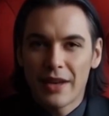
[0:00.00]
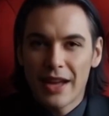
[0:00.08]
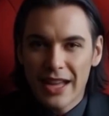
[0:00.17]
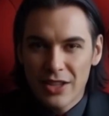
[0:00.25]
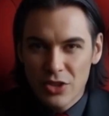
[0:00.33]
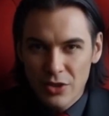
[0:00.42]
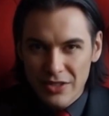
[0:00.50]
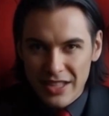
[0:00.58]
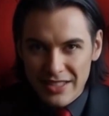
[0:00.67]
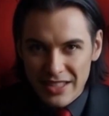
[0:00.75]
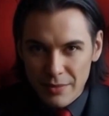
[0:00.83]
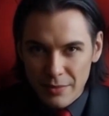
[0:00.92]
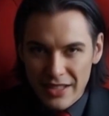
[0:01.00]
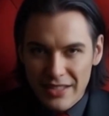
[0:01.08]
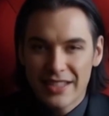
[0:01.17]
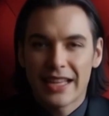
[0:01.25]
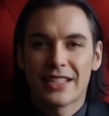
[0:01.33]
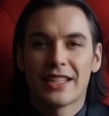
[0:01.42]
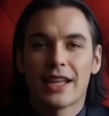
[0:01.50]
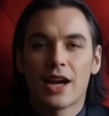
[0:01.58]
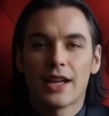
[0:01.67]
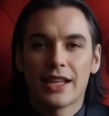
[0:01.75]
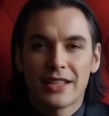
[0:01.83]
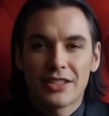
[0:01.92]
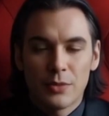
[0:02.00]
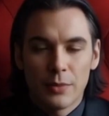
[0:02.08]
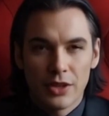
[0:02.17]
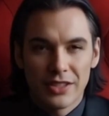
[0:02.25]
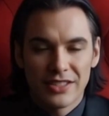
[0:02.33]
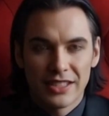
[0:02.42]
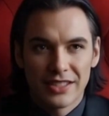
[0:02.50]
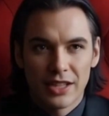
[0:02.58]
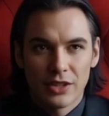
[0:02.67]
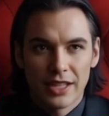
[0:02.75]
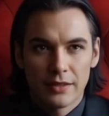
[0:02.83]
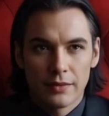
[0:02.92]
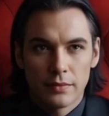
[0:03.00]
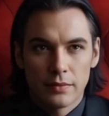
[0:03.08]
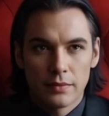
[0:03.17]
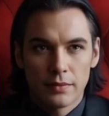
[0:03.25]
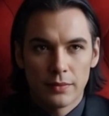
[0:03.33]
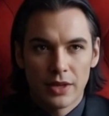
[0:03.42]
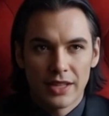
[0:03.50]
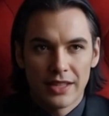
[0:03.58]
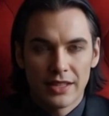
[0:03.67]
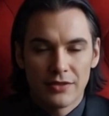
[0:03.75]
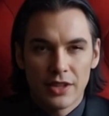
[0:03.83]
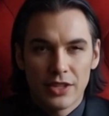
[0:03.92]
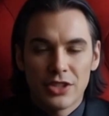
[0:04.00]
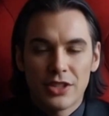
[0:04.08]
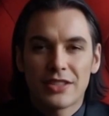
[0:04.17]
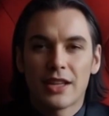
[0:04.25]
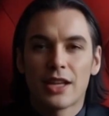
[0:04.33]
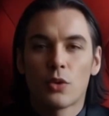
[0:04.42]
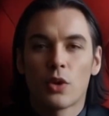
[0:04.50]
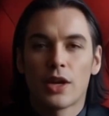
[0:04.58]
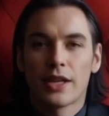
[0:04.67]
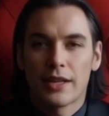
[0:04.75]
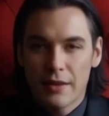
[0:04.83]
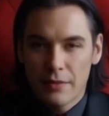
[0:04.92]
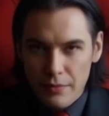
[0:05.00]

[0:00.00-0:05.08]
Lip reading: Angels and Demons is not a conspiracy theory, but it functions like one.